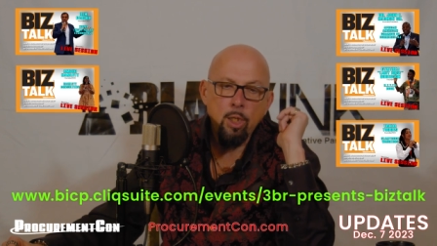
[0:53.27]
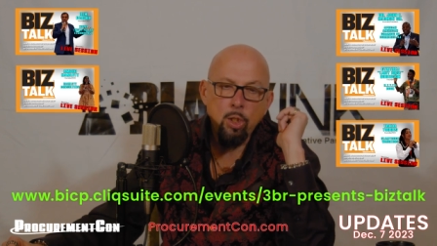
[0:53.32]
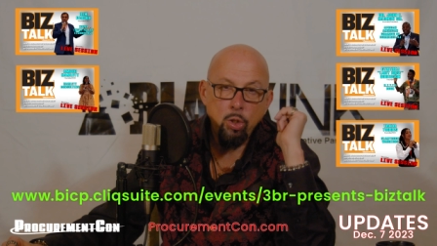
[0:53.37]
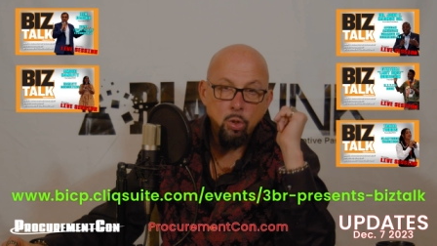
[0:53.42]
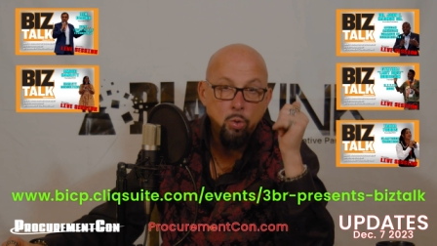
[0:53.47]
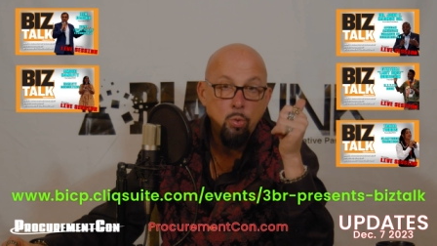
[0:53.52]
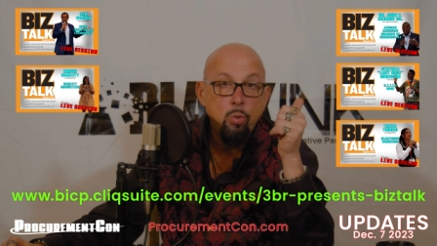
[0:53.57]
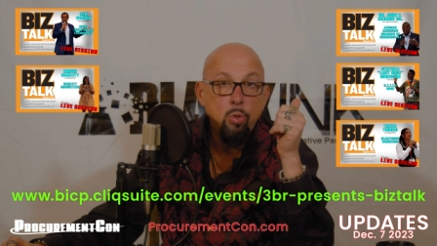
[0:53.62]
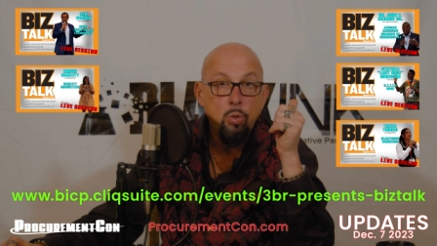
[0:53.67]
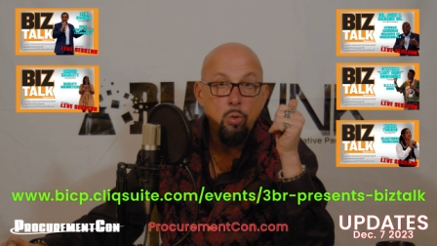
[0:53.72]

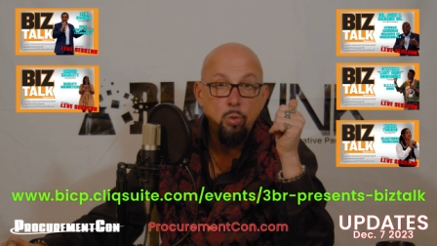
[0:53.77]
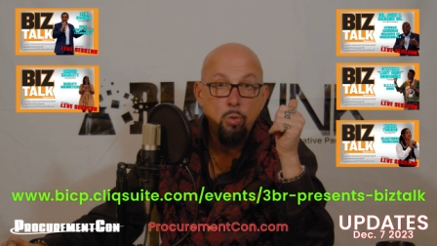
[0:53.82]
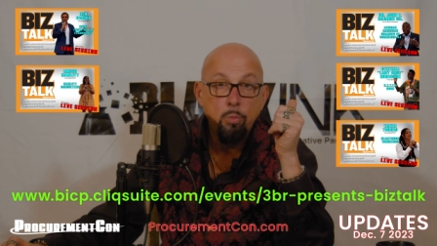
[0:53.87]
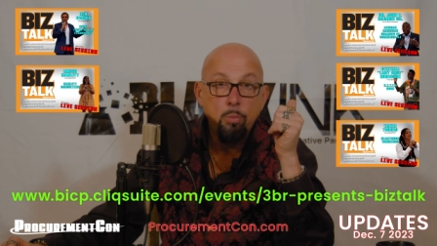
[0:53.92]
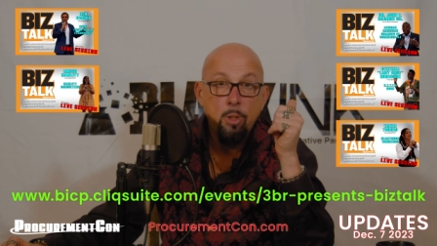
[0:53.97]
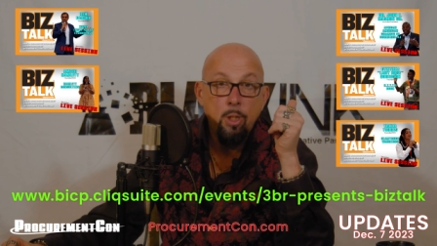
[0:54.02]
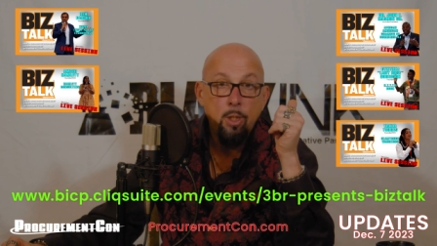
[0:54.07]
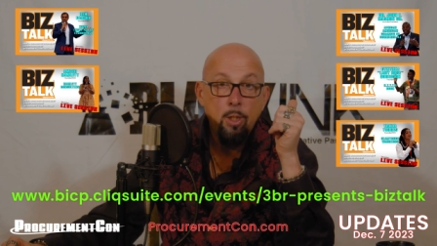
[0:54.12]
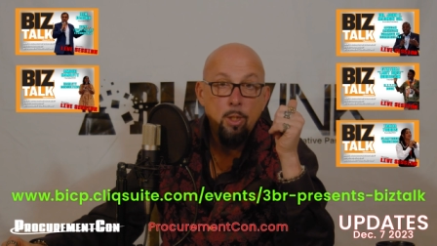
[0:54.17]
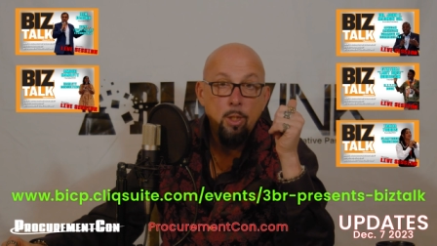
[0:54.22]
YouTube.
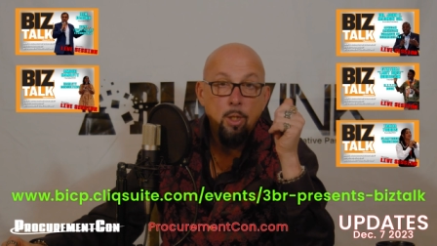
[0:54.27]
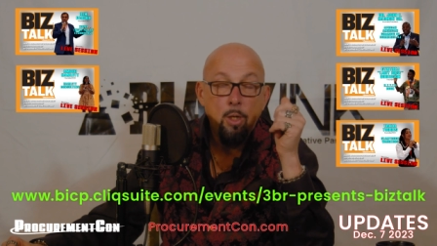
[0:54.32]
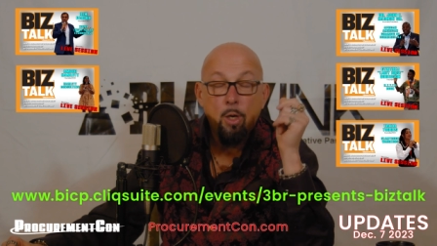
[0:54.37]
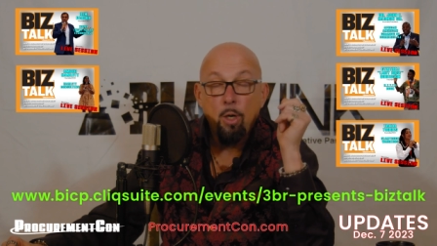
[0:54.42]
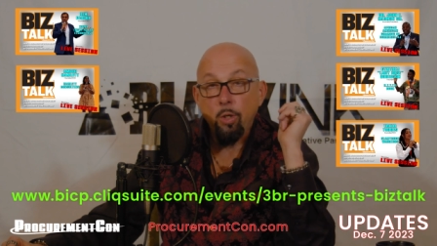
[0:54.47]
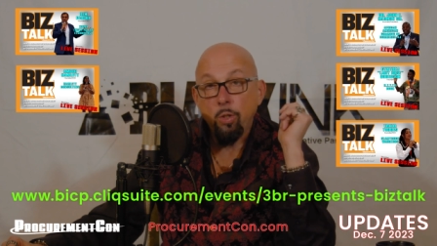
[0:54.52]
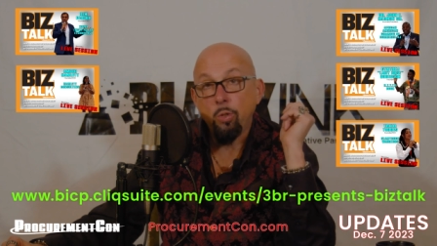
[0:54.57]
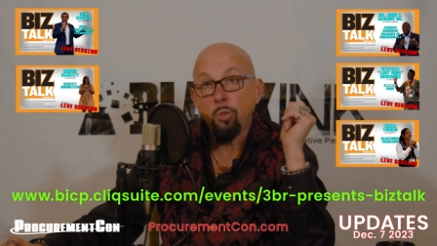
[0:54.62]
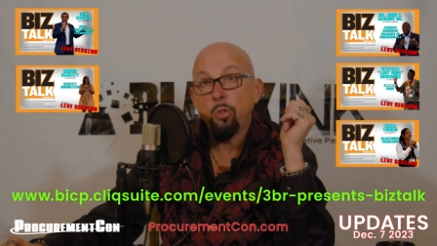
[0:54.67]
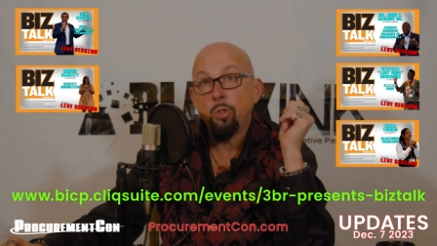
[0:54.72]

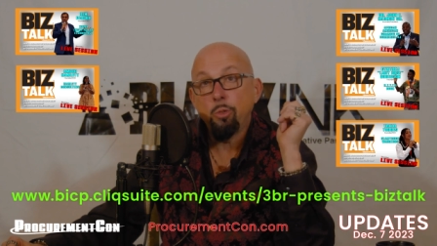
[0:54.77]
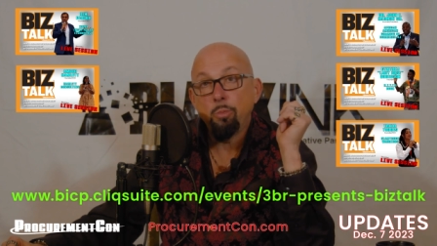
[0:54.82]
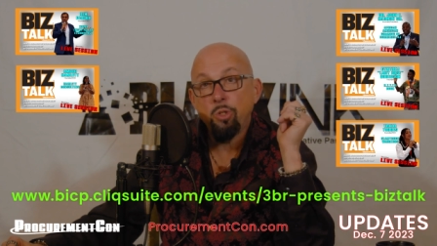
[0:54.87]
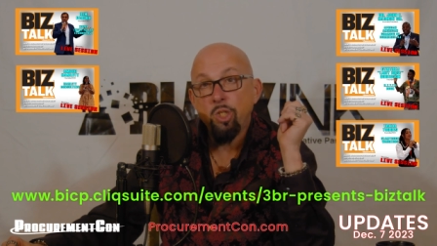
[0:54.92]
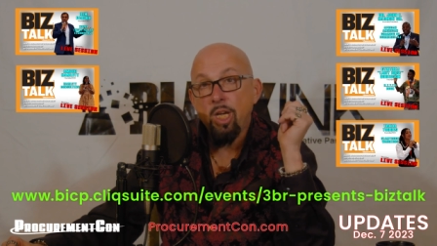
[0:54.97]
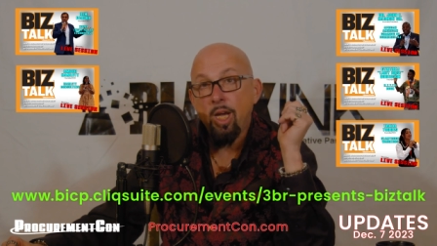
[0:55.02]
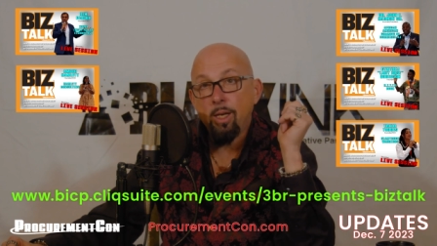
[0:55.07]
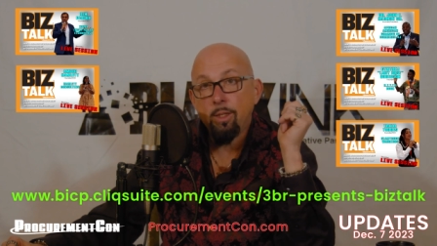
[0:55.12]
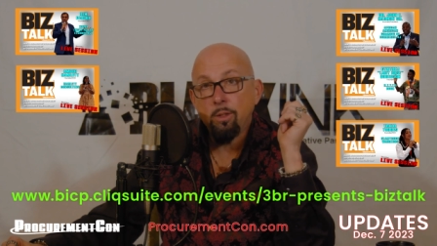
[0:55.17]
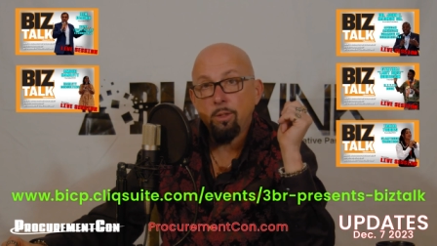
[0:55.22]
Our YouTube
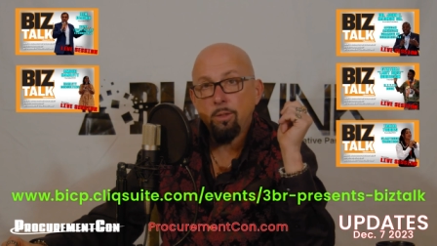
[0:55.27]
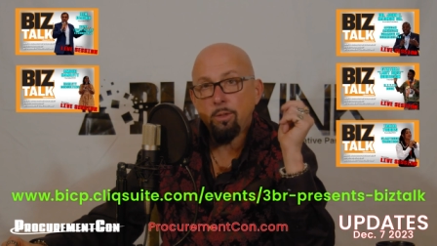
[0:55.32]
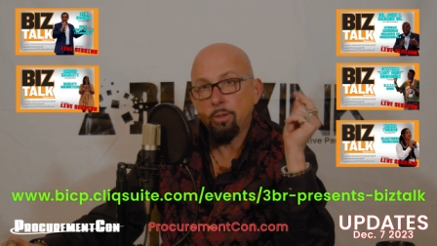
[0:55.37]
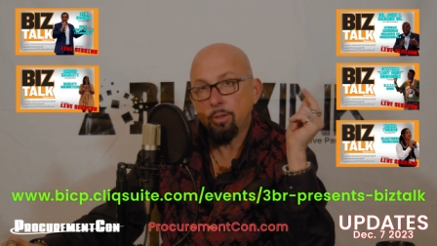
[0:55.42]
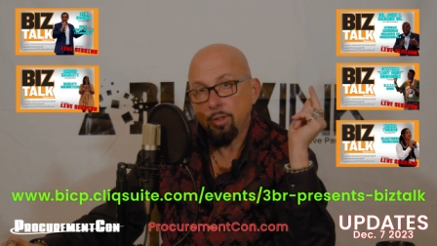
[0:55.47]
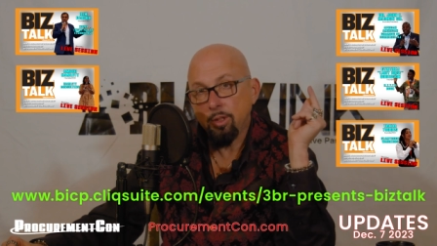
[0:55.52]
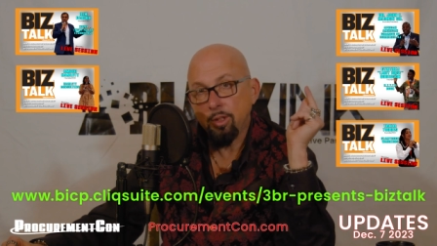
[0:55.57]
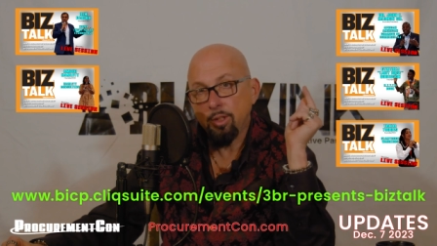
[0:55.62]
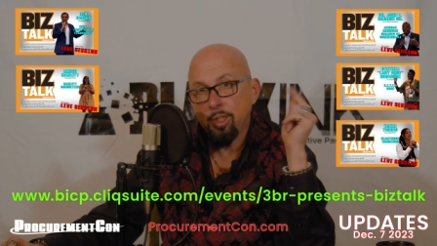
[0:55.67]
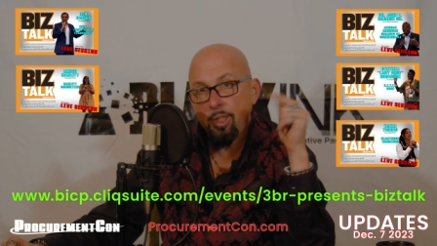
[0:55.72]
channel
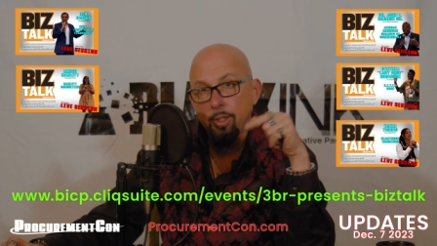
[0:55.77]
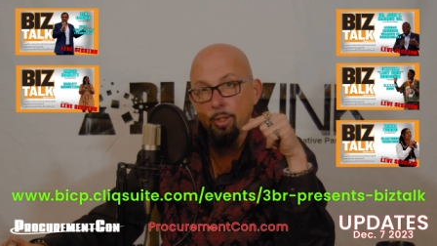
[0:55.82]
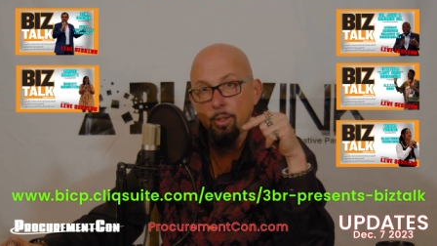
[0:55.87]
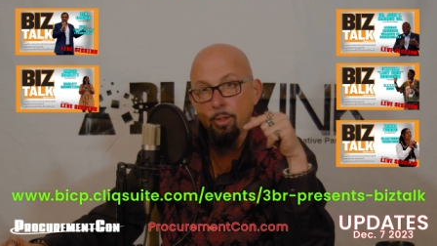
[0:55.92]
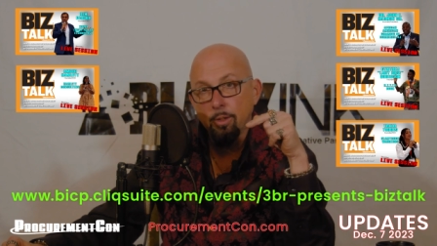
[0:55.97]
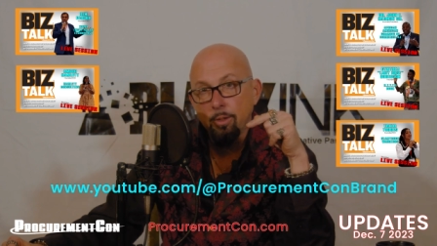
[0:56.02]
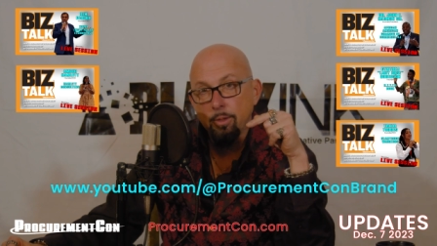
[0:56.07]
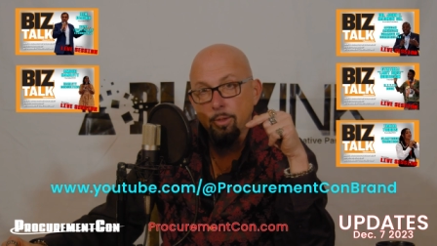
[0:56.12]
is here.